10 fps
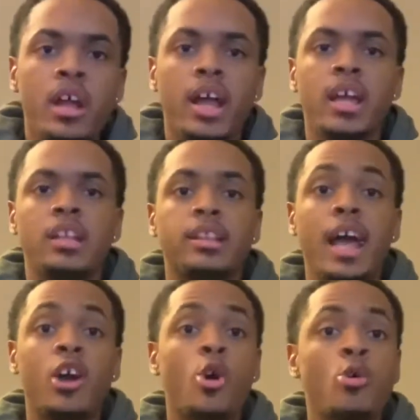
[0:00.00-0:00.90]
Like,
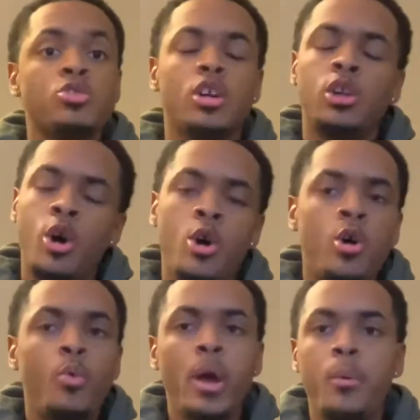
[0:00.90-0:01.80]
that goes a long
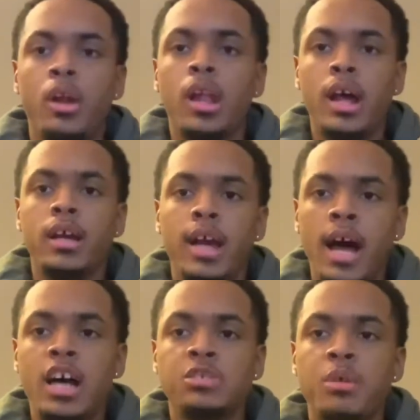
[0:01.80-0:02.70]
way with a lot of
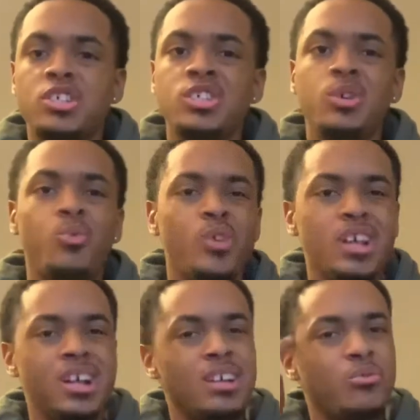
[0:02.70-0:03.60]
guys, especially
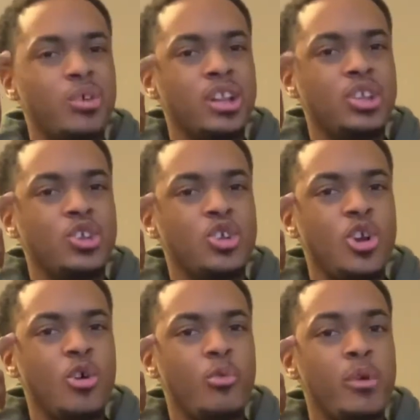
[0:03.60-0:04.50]

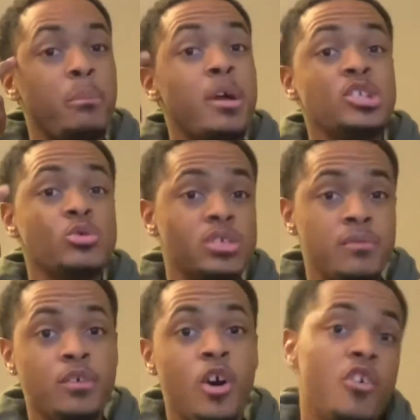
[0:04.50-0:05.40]
when mental's
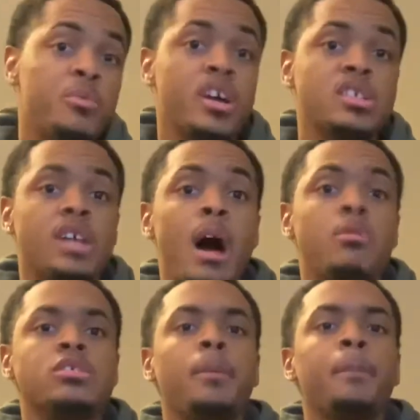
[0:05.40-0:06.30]
involved, because I
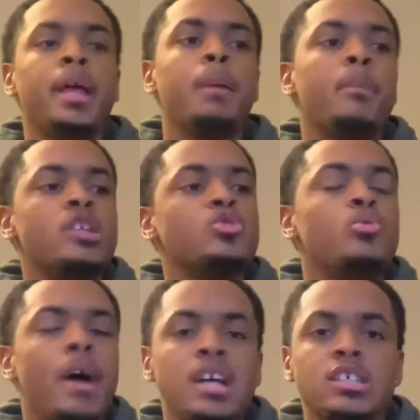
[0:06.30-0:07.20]
was a big mental
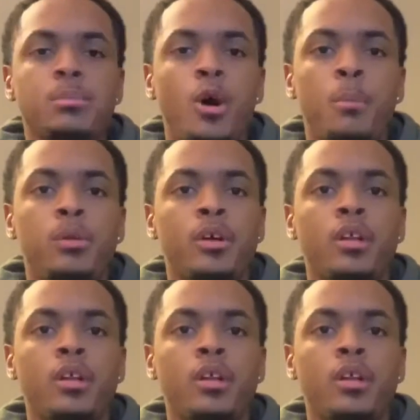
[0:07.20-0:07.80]
basketball player.